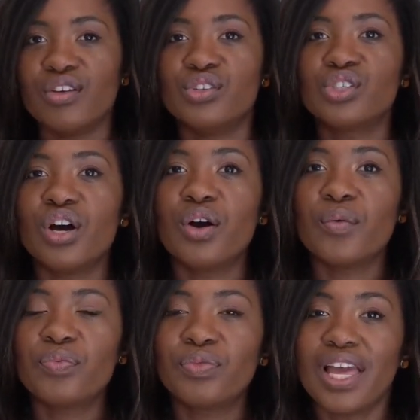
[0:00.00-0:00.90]

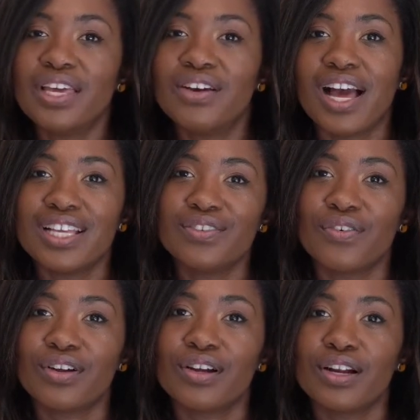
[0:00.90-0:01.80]
So thank you guys
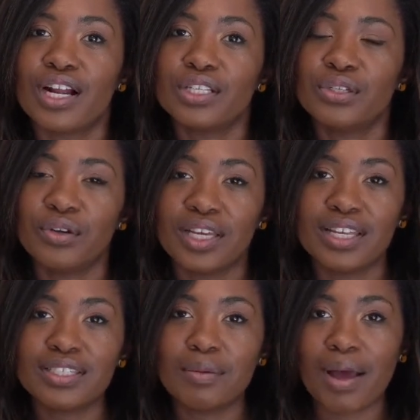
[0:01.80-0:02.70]
for tuning
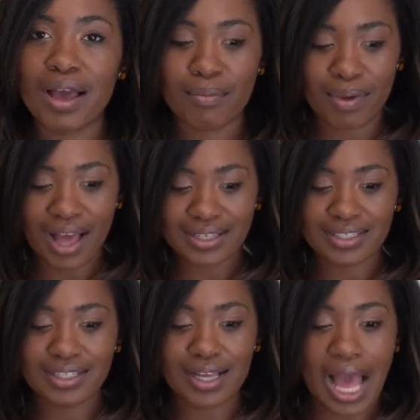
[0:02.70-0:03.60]
into my
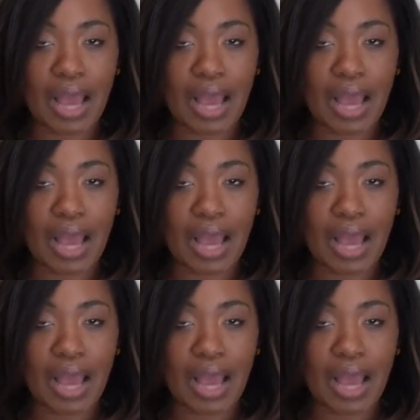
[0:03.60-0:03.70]
unboxing.